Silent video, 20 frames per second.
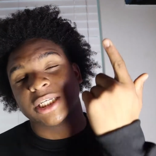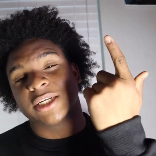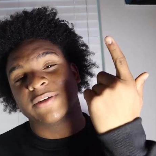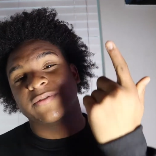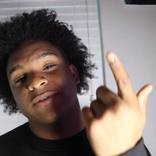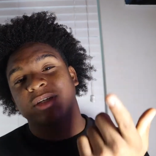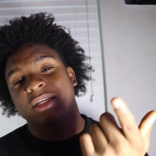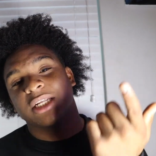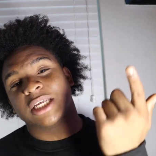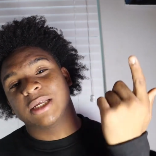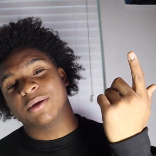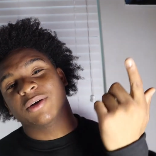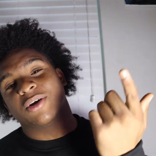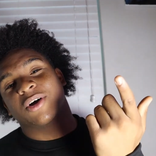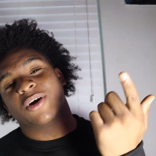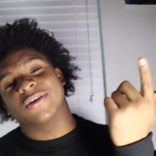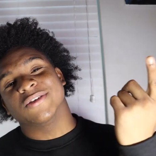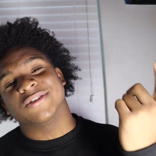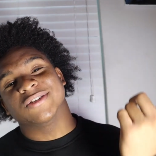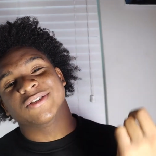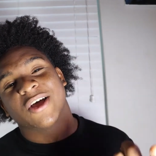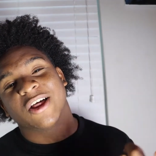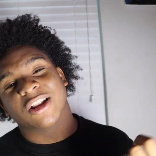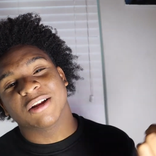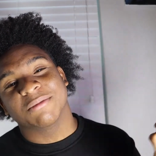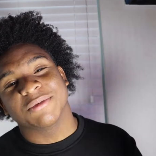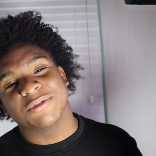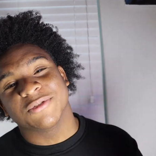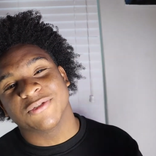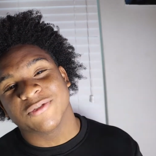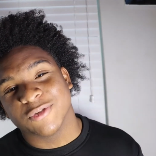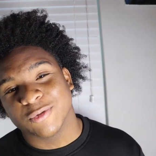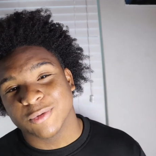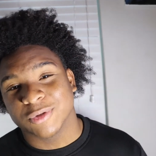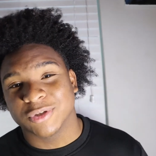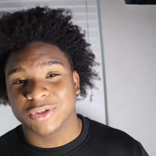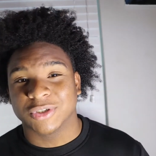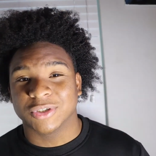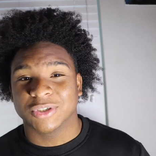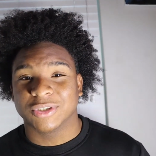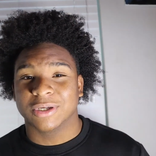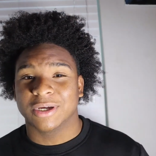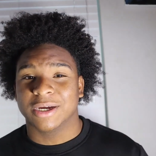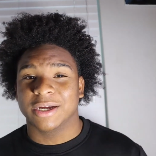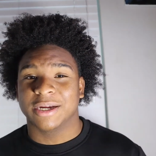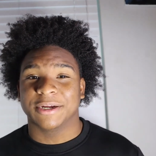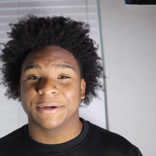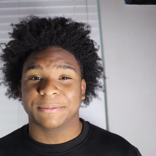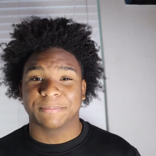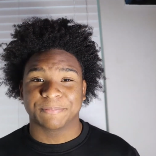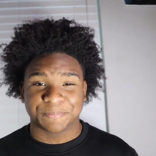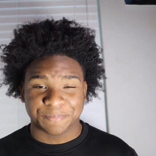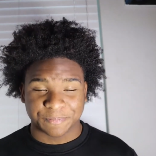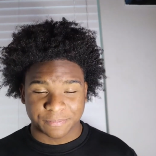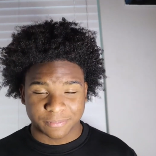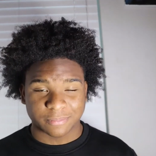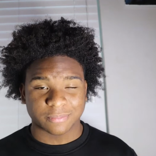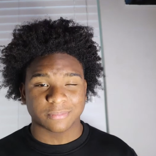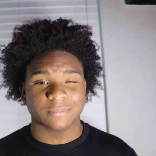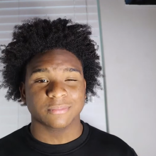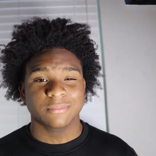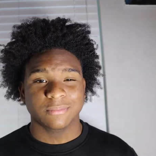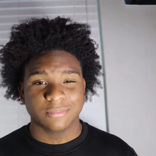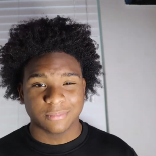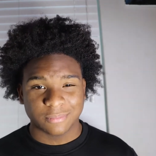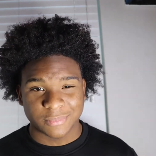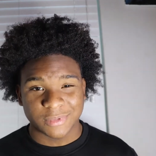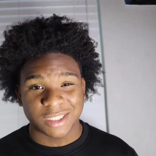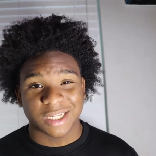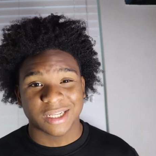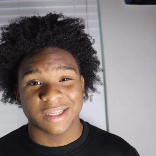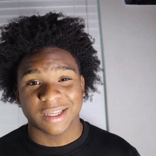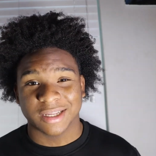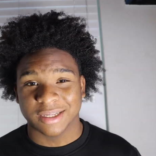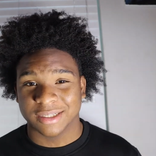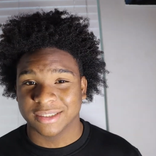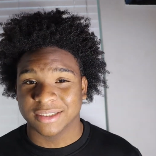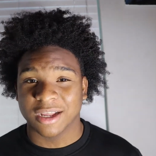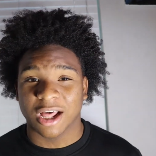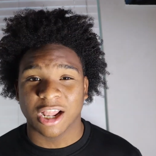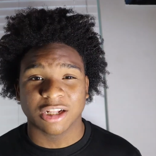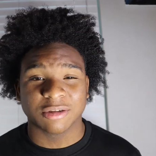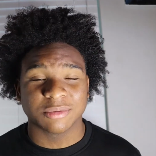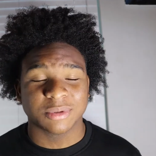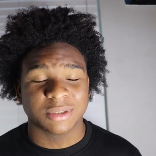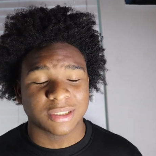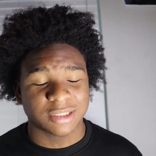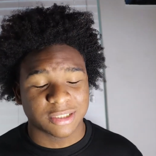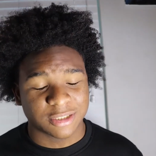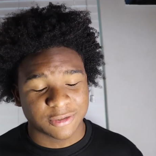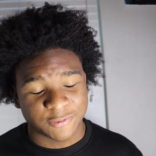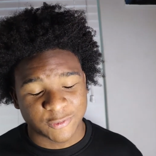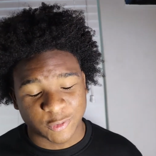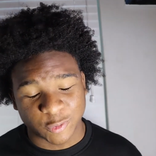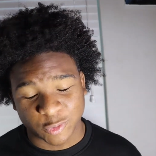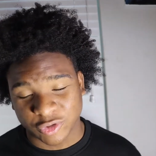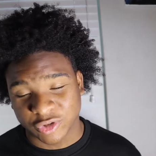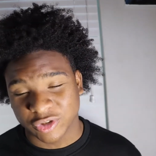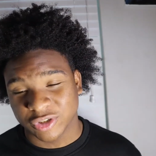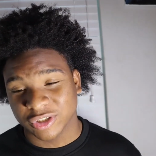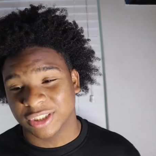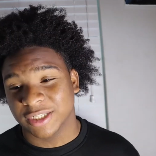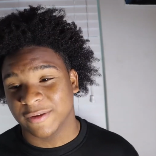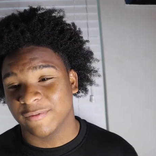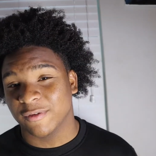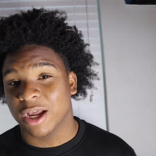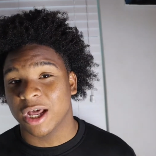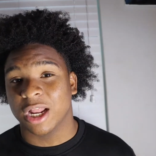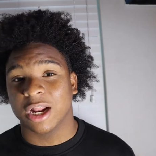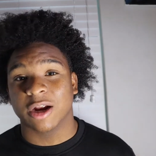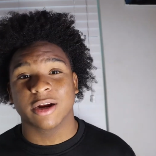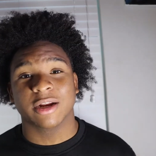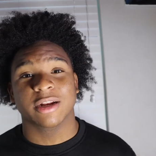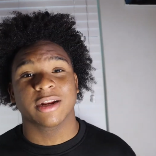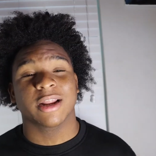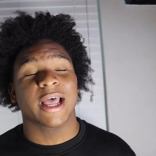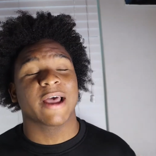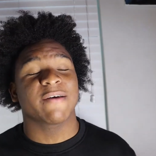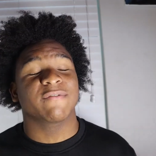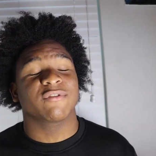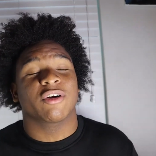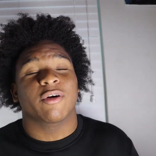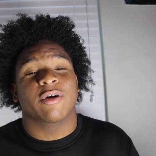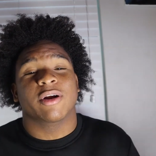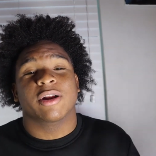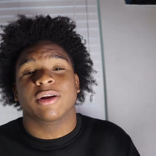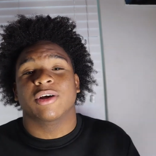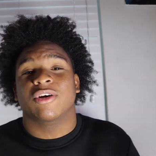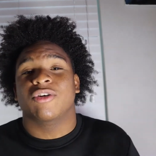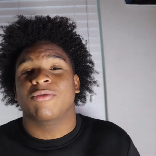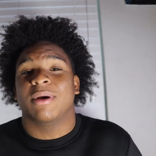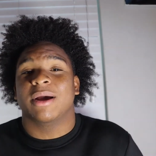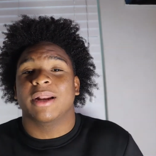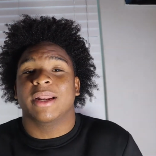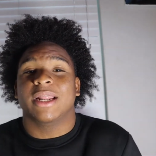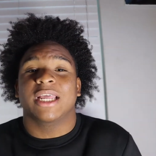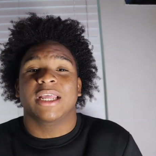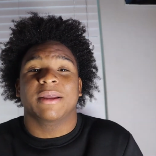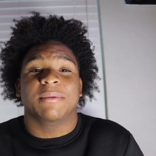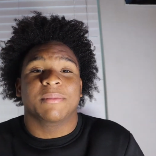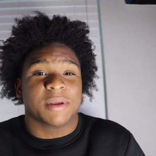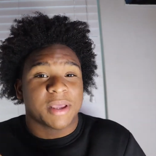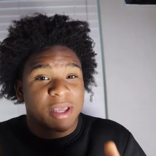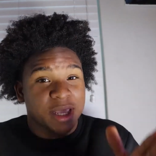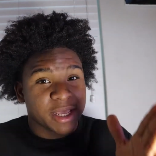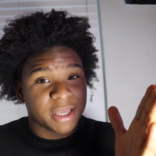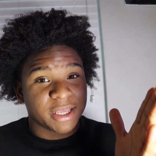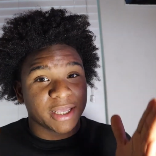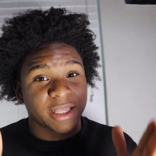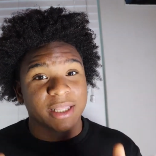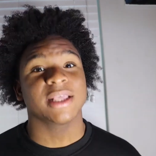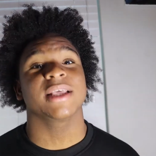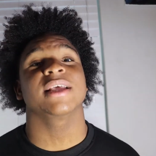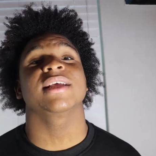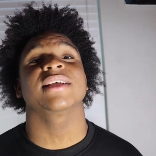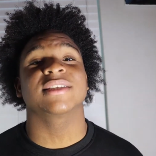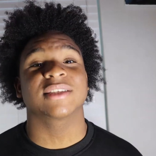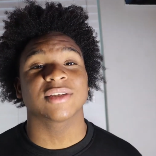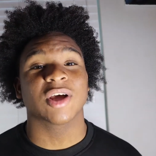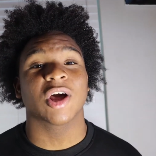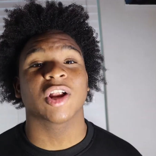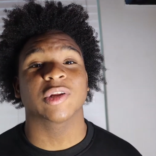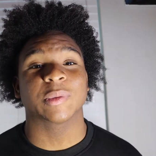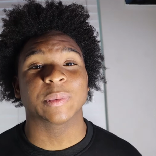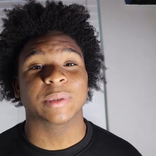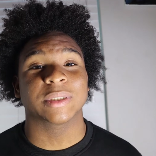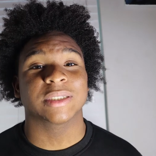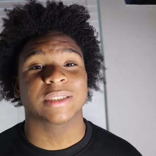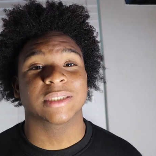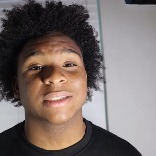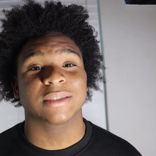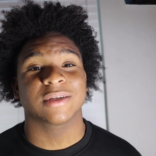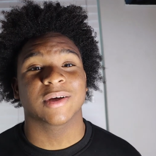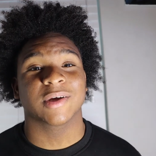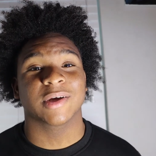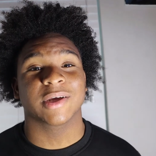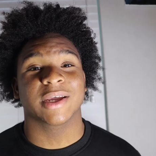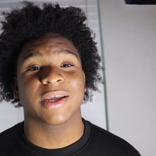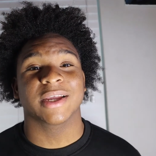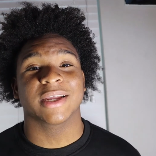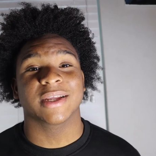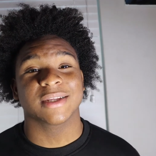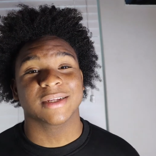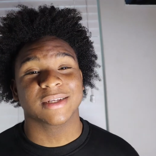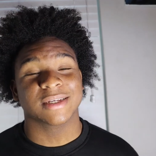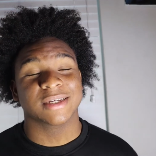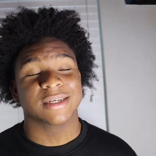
of a name called Solomon Futures, all right? Yeah, Solomon's Futures. If y'all haven't already known, my name is Solomon, okay?